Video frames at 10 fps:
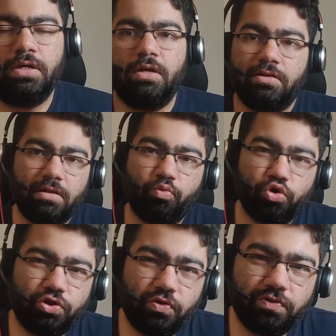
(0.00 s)
The most
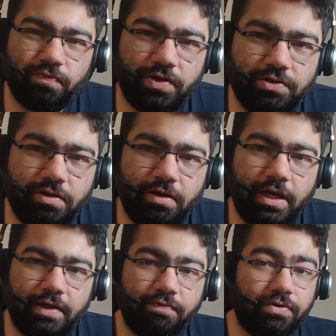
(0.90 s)
used feature, like
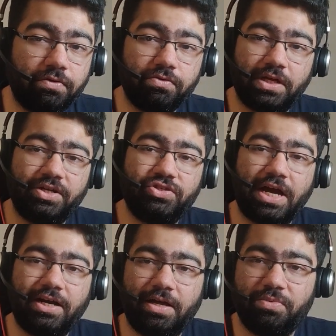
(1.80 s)
if you use any chat
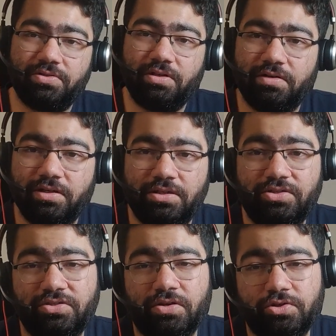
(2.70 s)
app, is its search